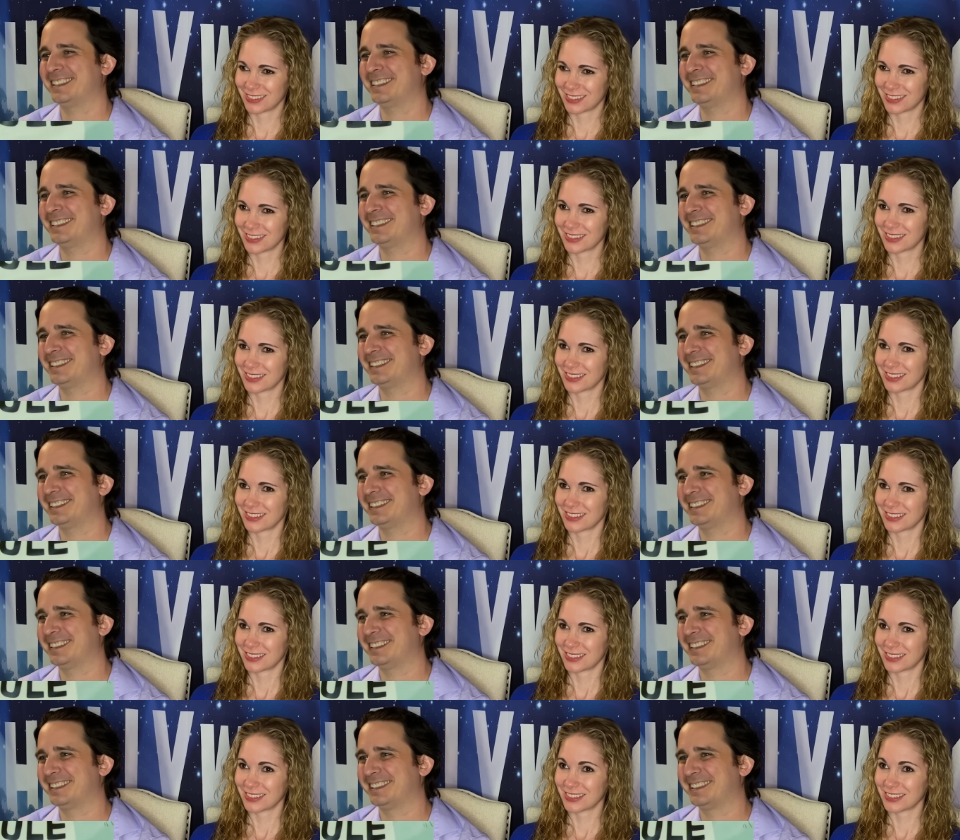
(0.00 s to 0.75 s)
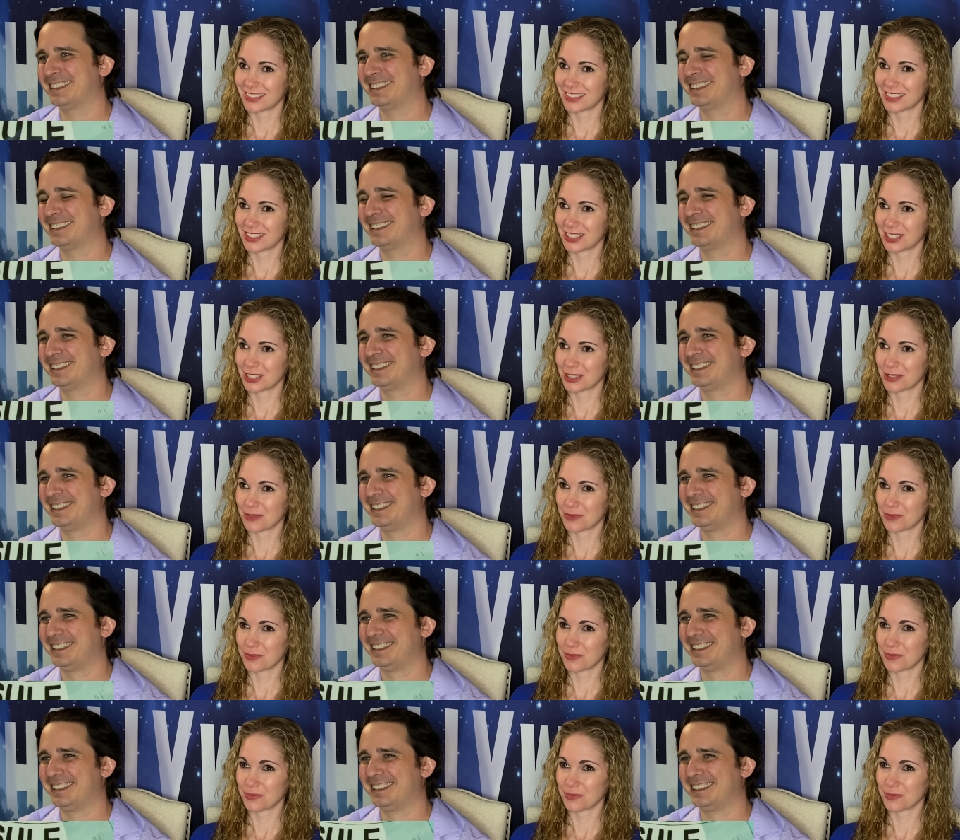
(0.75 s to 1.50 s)

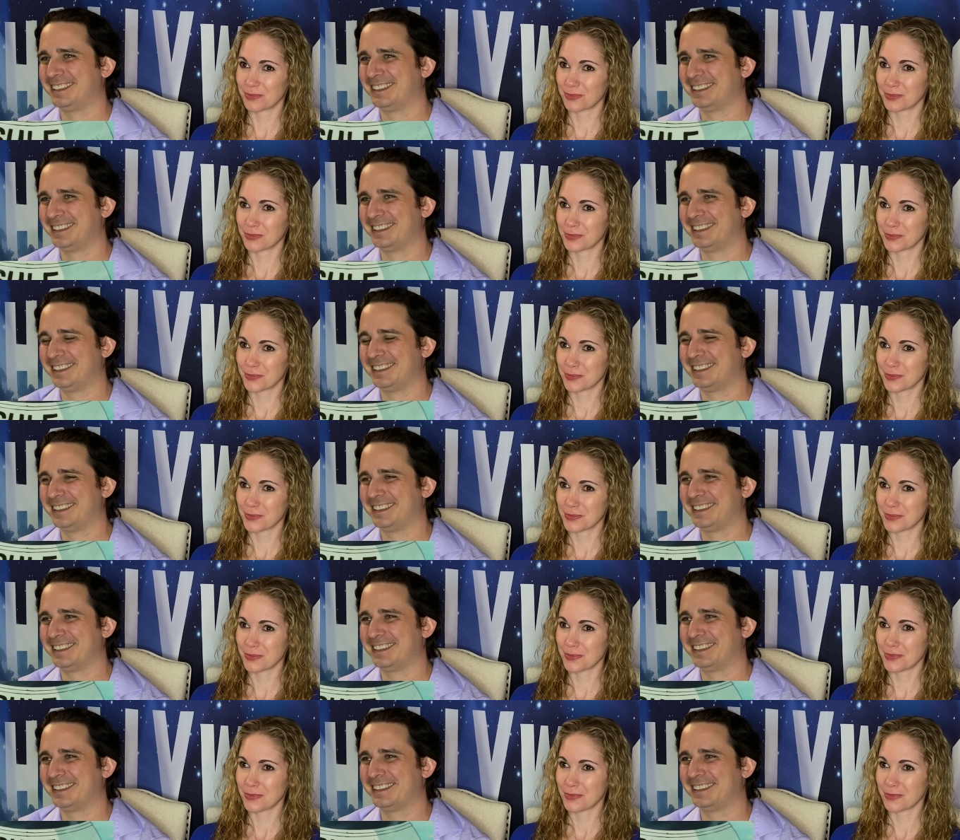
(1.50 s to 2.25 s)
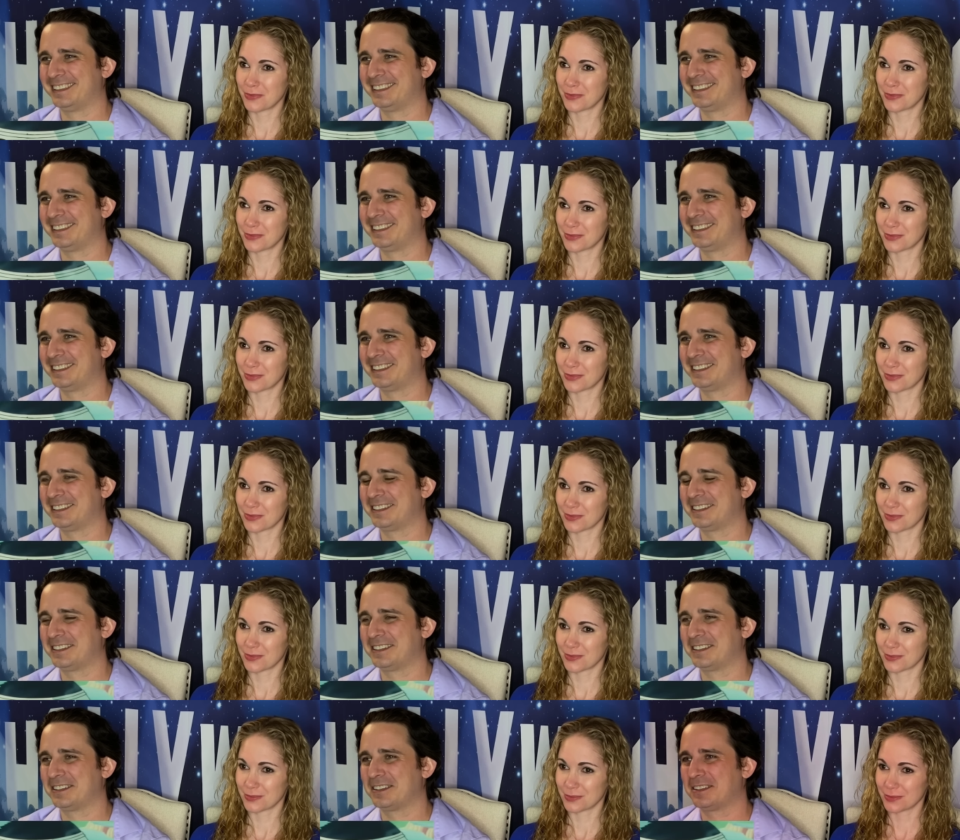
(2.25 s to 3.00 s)

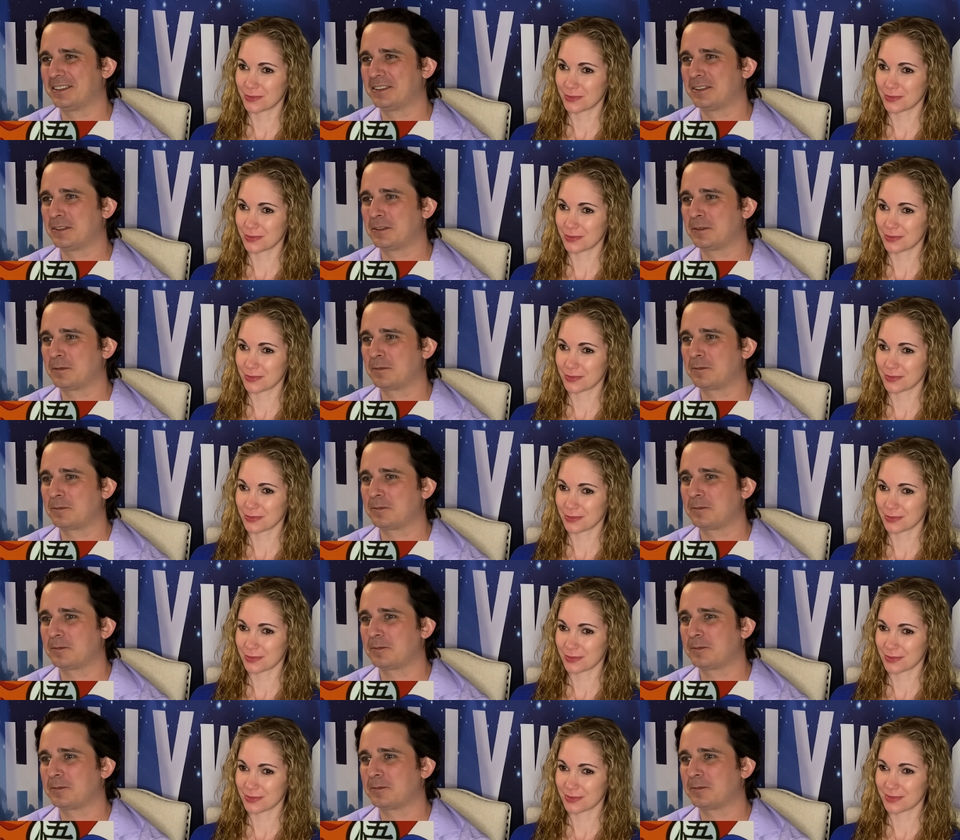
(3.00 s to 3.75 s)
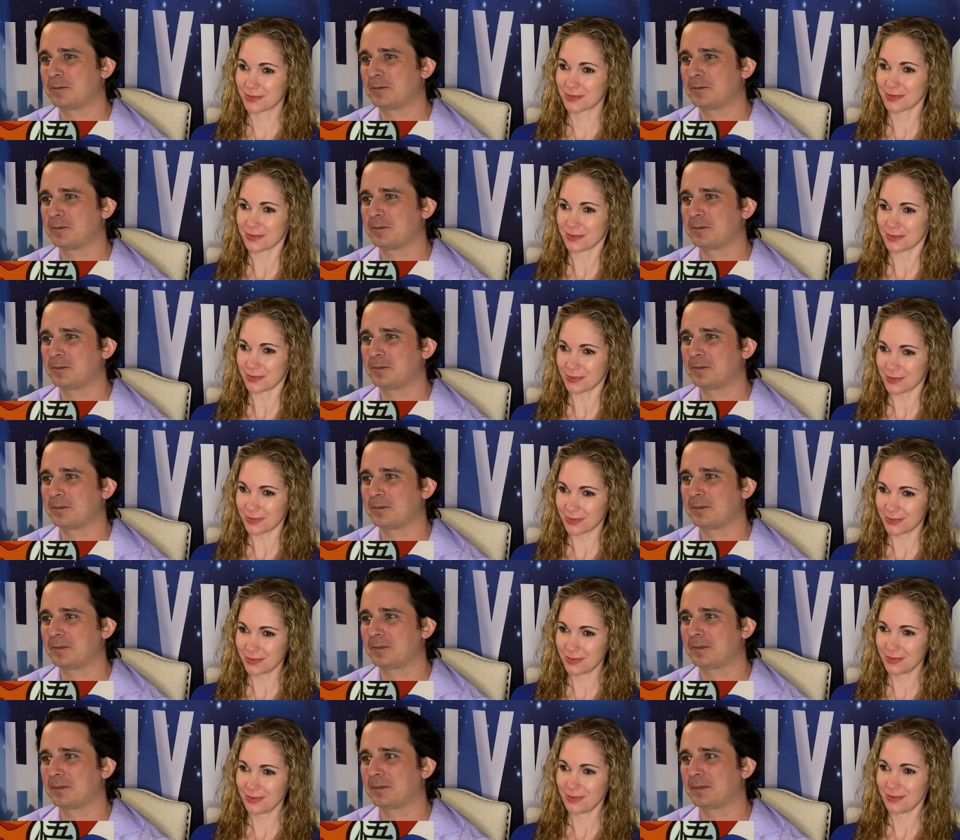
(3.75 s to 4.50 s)

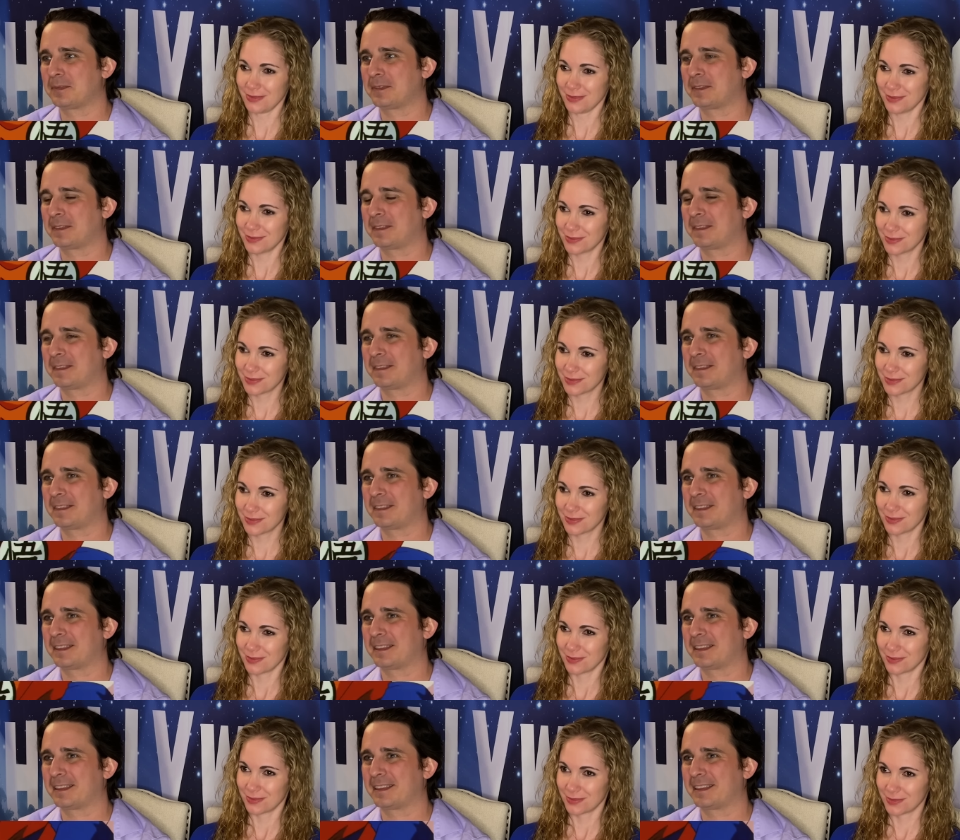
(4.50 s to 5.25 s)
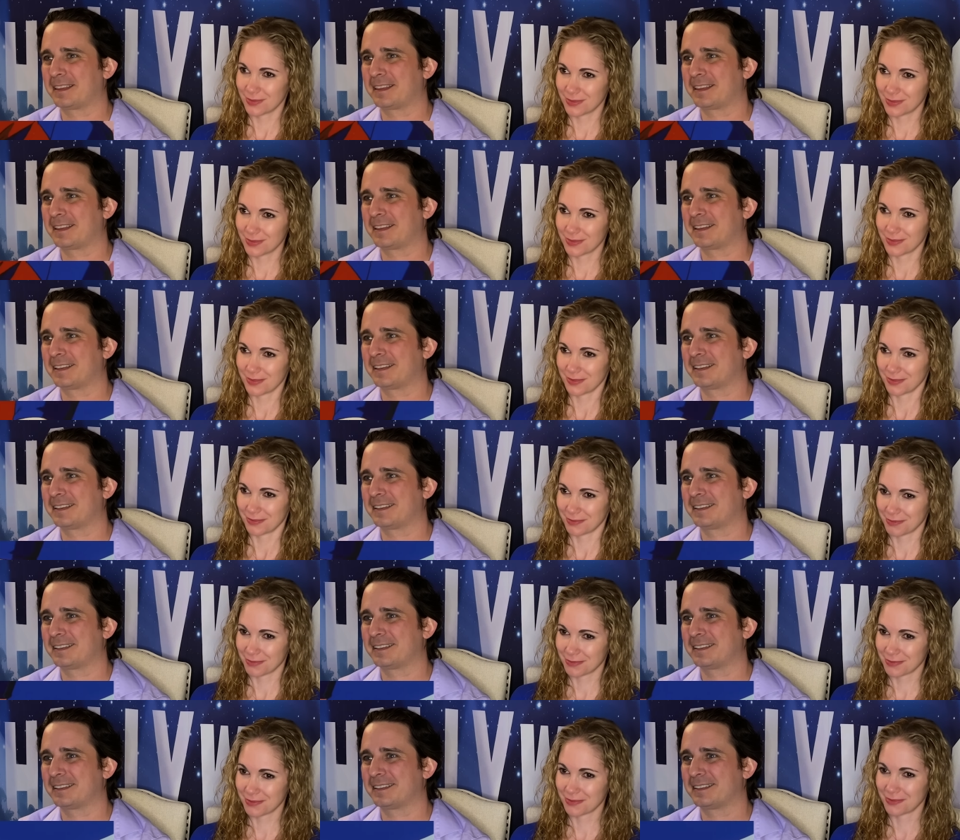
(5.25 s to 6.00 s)

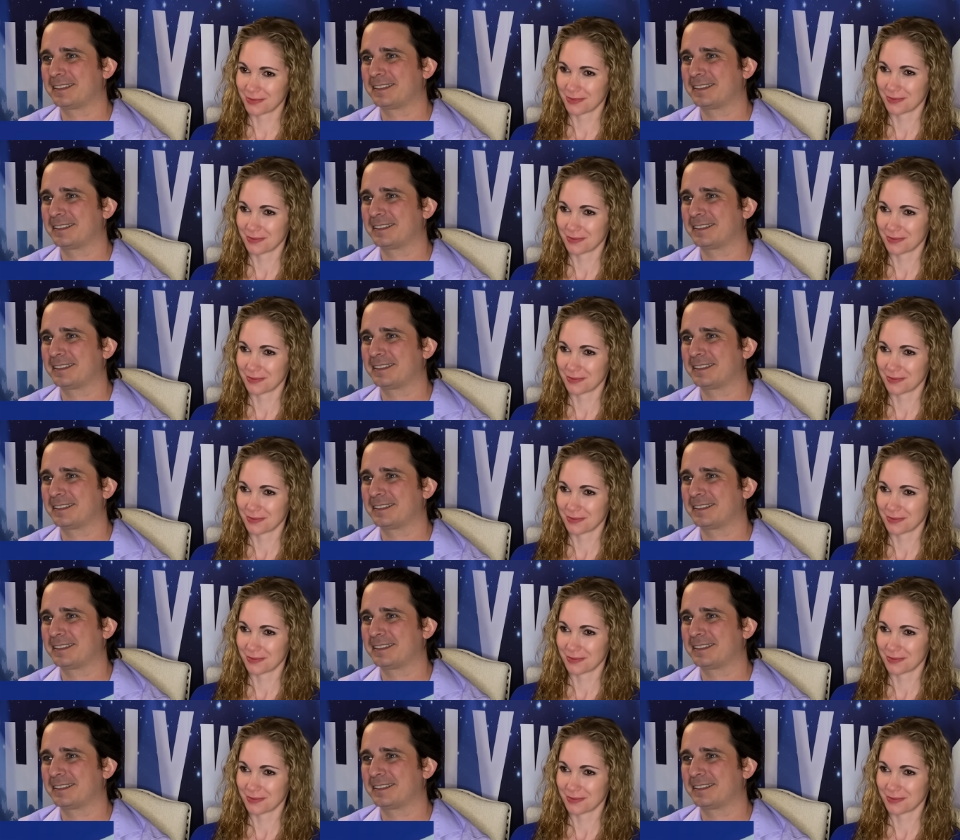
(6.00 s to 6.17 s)
No one is speaking in this clip.